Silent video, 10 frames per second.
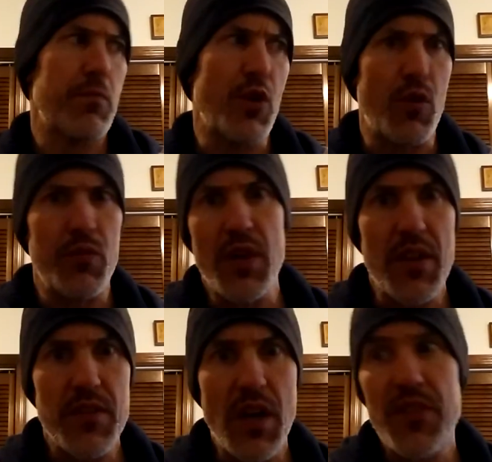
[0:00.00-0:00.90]

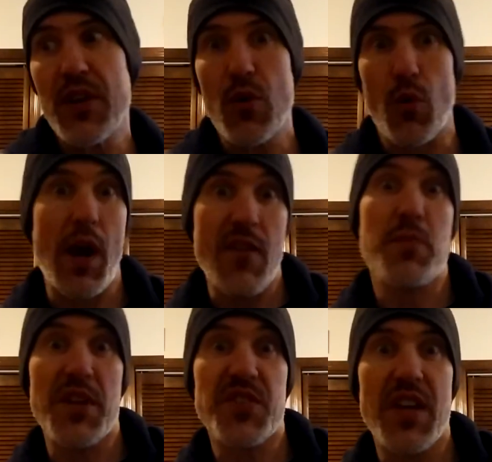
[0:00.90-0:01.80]
Nothing or
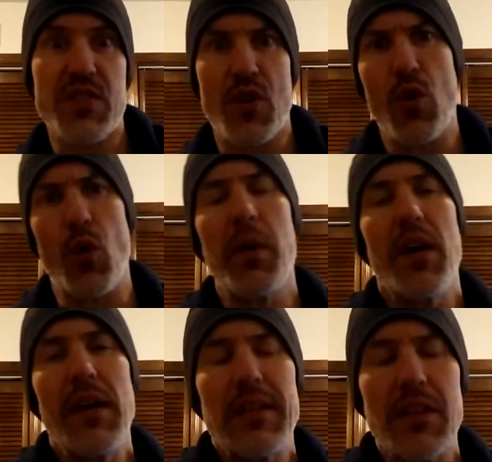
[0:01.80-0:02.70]
everybody stays at home.
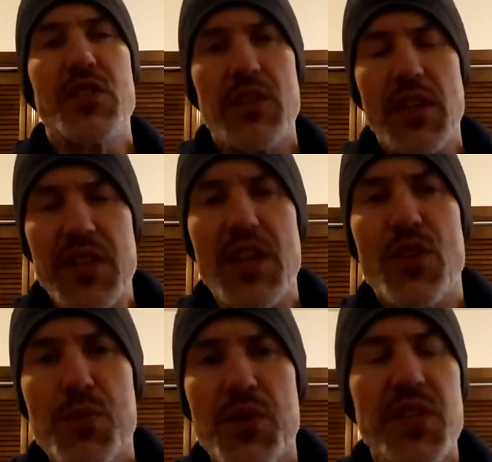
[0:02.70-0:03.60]
Let's get
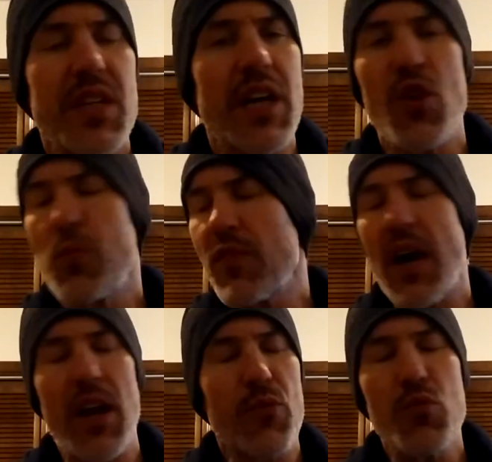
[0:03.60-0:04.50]
through this together. We've
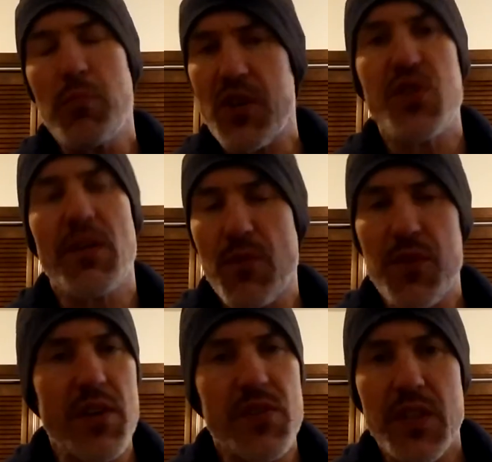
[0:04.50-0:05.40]
gotten through much tougher
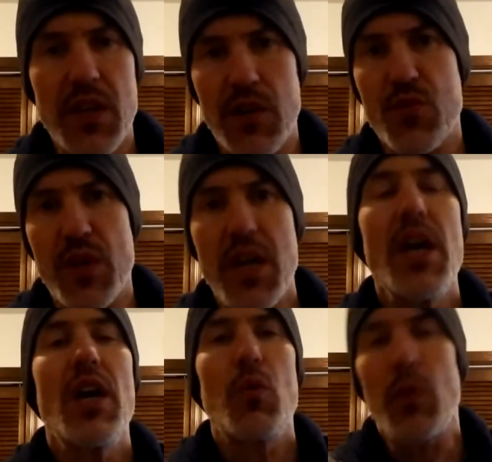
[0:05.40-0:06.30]
things as a country.
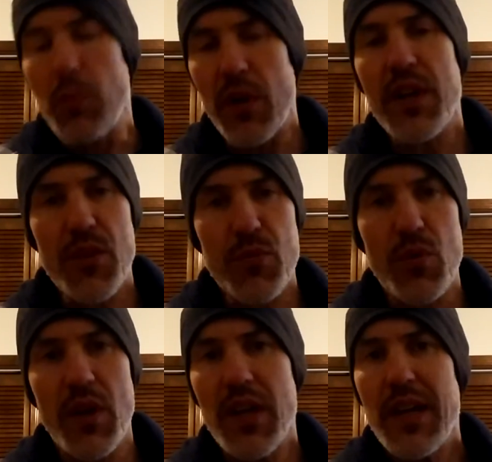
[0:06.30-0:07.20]
We will get
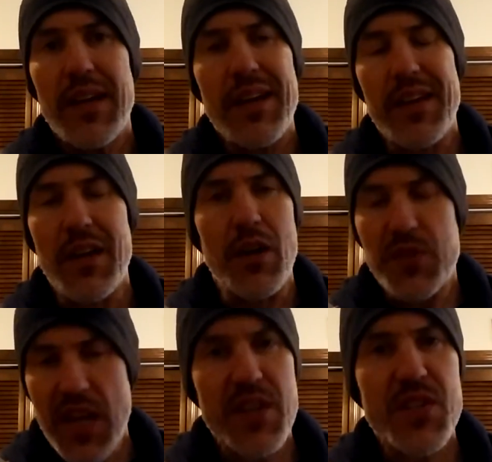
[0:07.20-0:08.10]
through it.
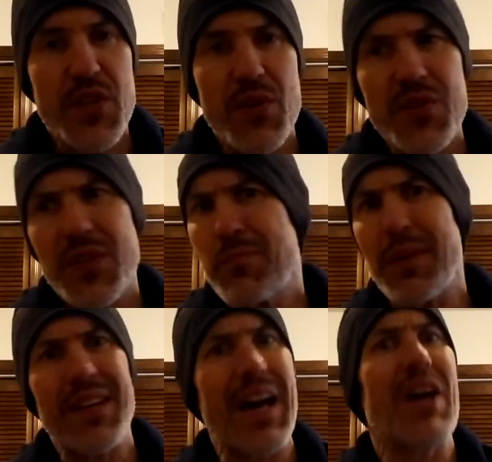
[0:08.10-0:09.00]
Take it seriously,
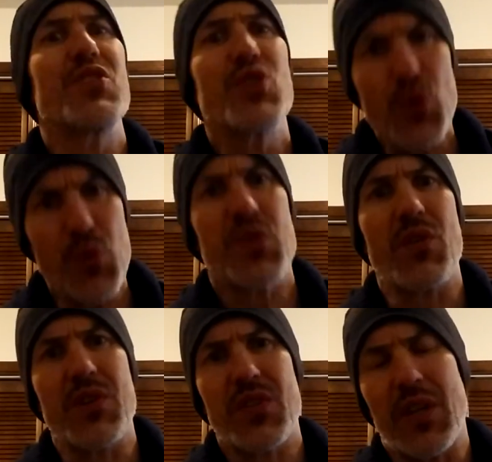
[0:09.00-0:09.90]
but not too
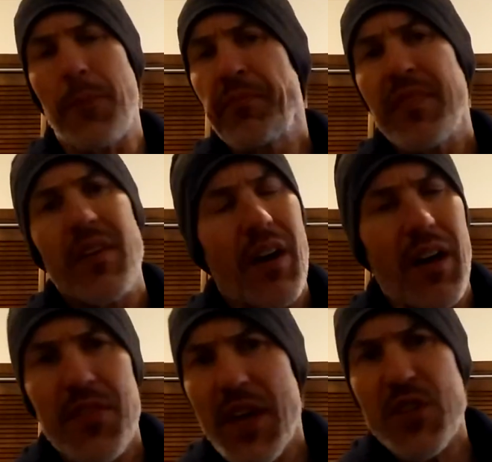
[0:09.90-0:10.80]
seriously.
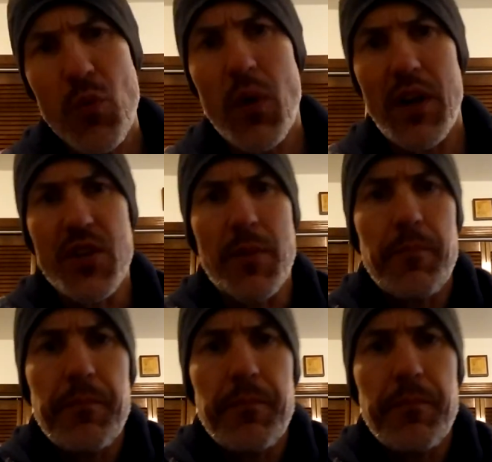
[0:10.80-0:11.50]
Thanks for watching.